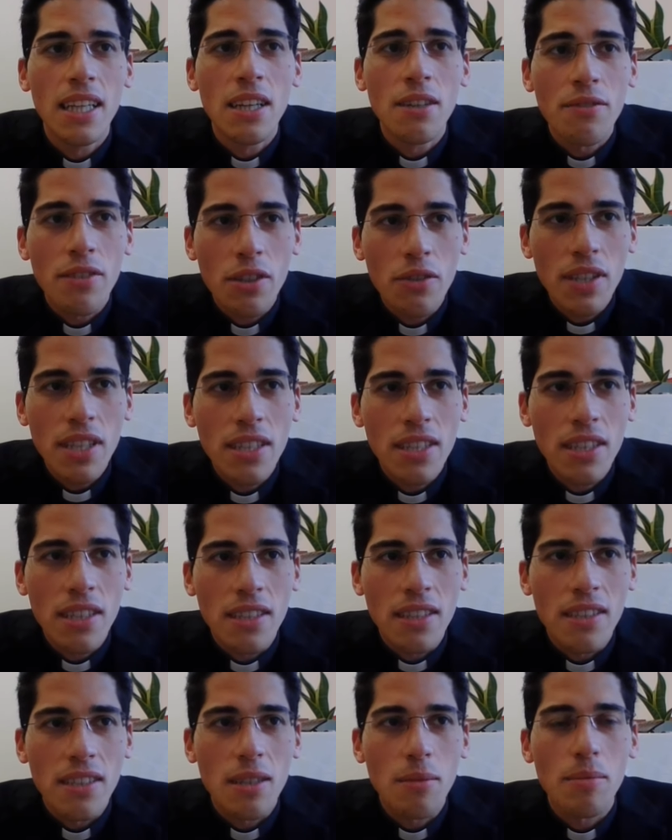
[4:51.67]
For
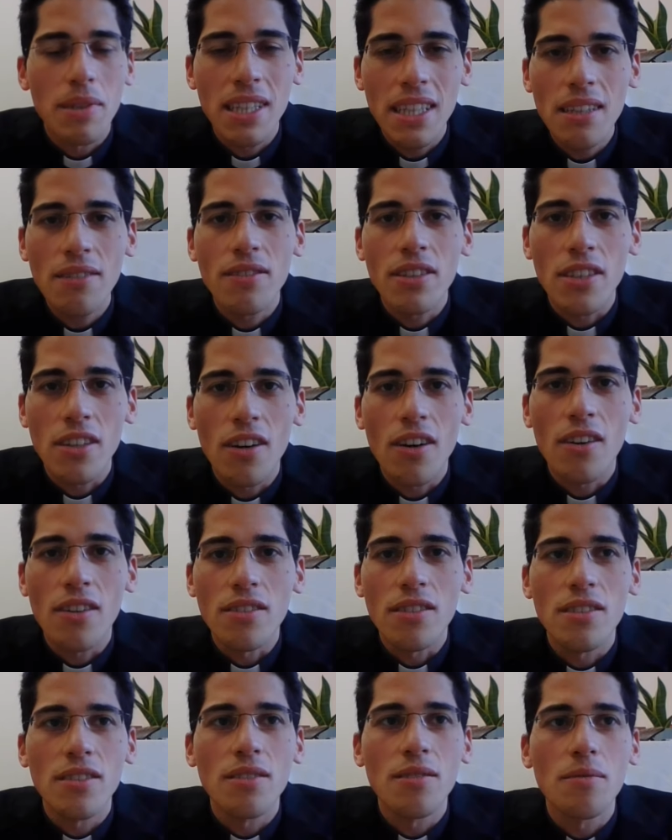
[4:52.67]
Christians, to believe in
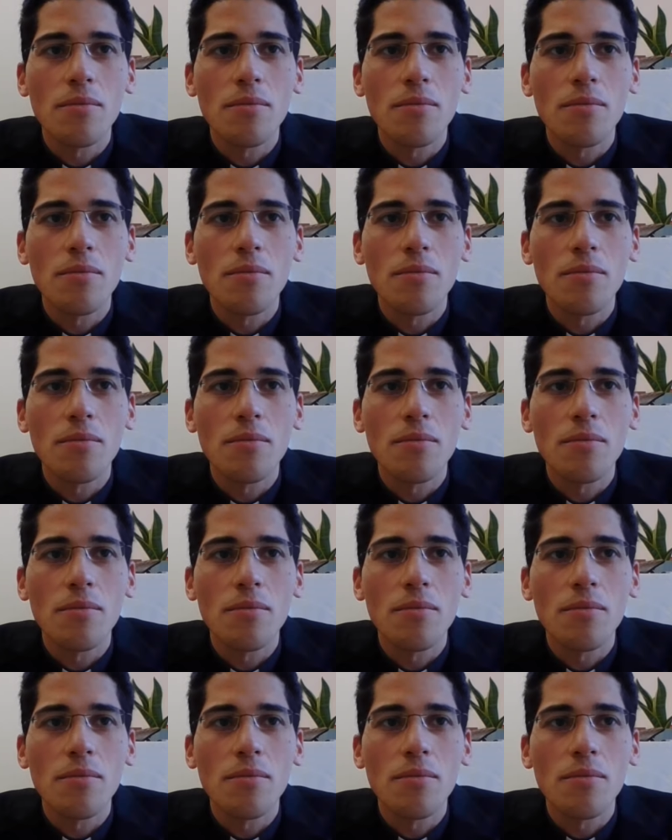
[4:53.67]
God